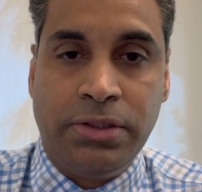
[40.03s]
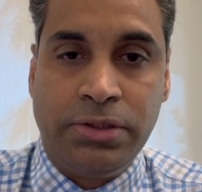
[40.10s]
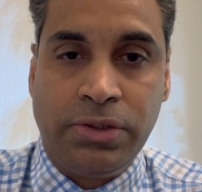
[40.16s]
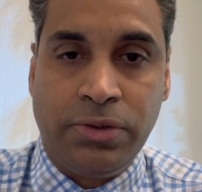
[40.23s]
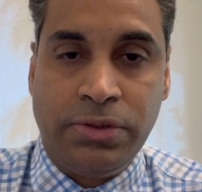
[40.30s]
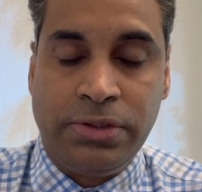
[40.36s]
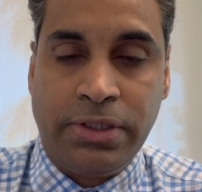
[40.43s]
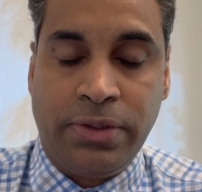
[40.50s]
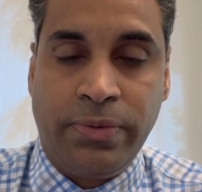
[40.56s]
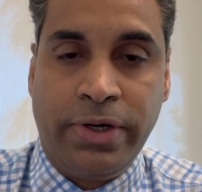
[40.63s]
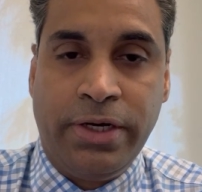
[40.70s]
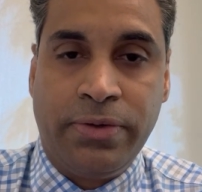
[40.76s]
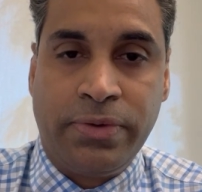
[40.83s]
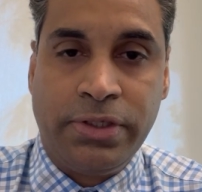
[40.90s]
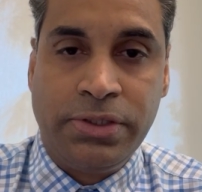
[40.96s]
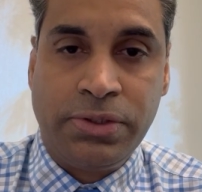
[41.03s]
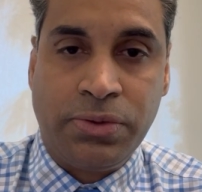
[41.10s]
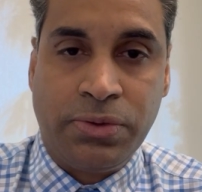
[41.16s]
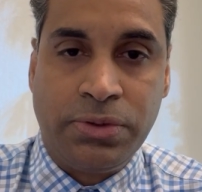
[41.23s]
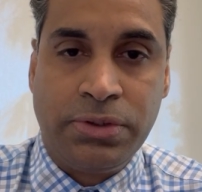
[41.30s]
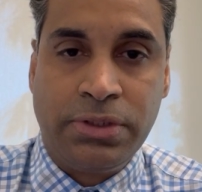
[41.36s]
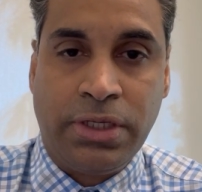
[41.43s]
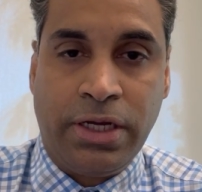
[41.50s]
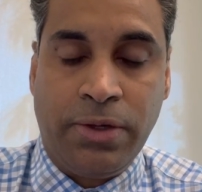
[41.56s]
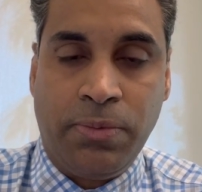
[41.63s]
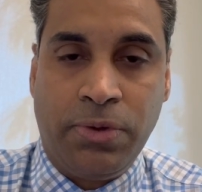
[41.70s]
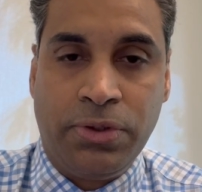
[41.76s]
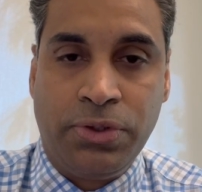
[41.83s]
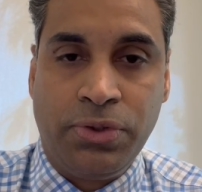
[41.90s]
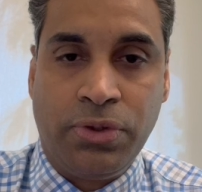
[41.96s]
So it's a great resource. I
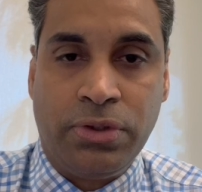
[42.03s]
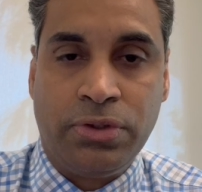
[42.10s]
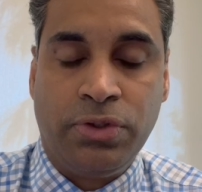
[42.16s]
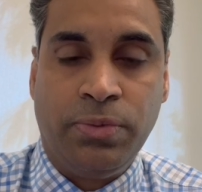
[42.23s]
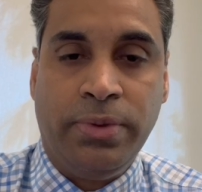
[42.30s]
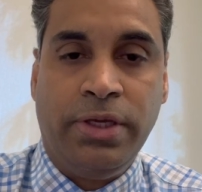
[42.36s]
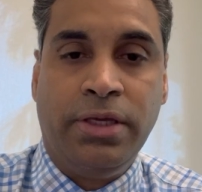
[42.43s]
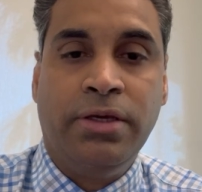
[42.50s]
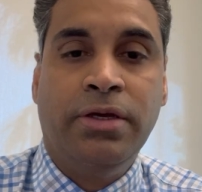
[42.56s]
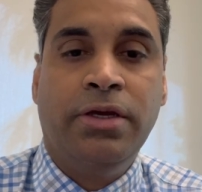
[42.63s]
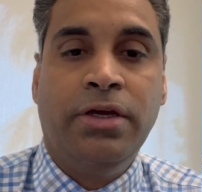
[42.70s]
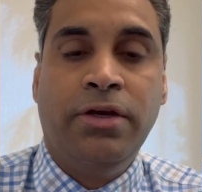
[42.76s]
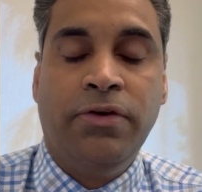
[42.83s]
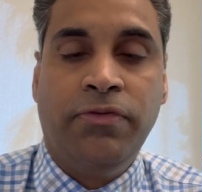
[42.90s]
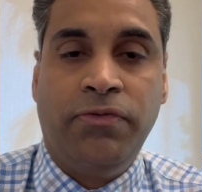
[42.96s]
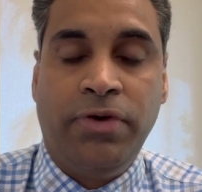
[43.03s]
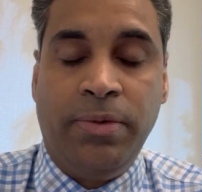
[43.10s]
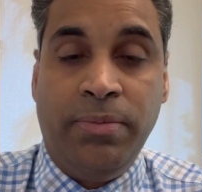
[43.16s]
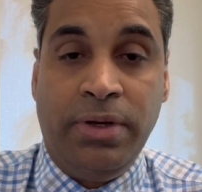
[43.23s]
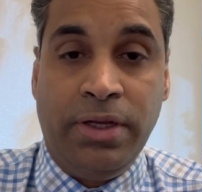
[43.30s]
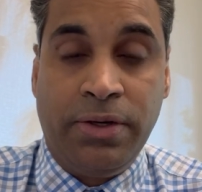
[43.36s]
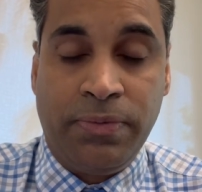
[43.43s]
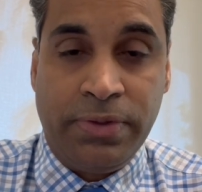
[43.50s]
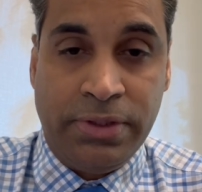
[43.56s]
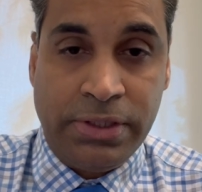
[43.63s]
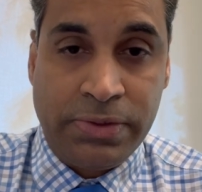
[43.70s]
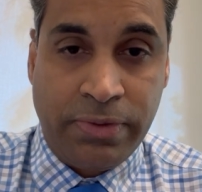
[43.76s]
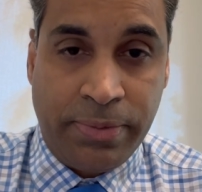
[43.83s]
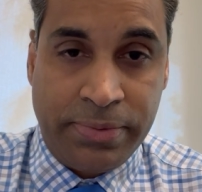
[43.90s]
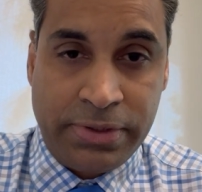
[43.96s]
want you all to be familiar with
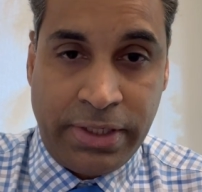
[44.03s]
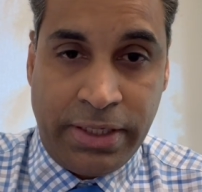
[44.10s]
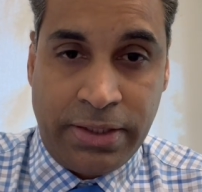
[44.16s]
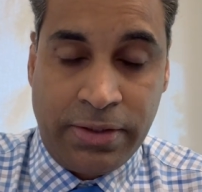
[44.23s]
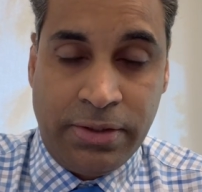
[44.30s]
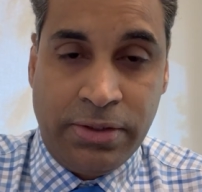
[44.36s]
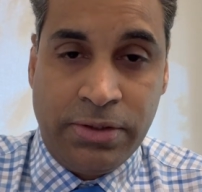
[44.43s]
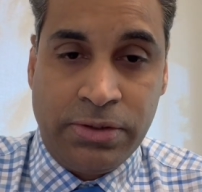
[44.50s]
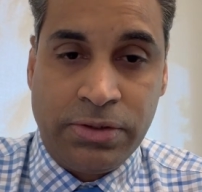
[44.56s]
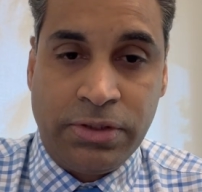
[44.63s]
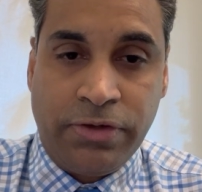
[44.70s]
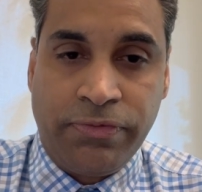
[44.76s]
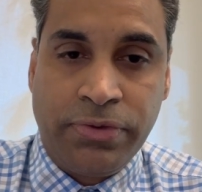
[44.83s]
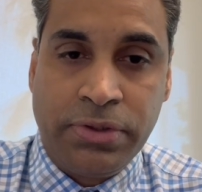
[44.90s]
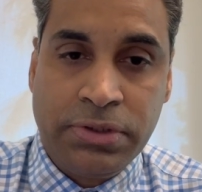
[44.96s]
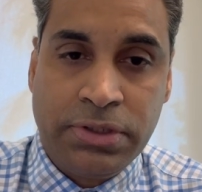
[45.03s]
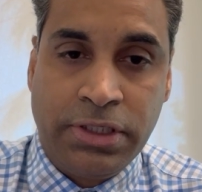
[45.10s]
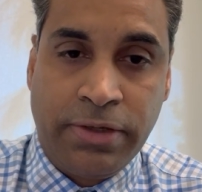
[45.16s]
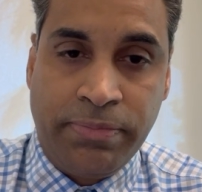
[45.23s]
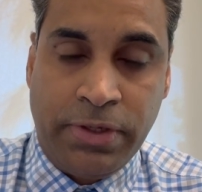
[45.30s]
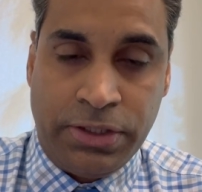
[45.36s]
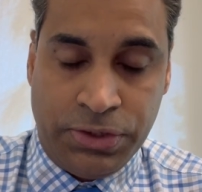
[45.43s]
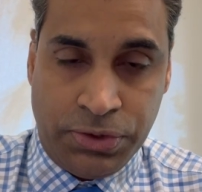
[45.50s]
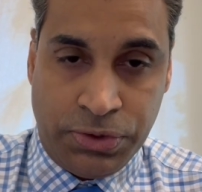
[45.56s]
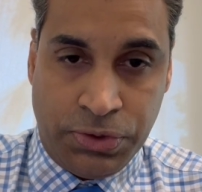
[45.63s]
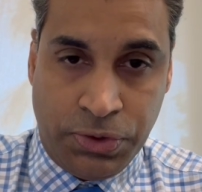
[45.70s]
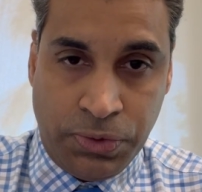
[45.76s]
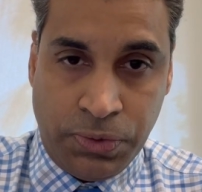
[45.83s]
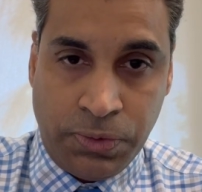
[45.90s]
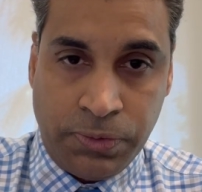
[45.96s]
this website. So the first step that you
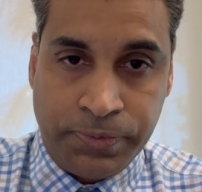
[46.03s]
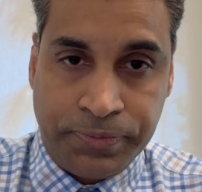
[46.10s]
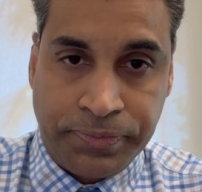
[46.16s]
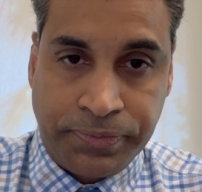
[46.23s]
do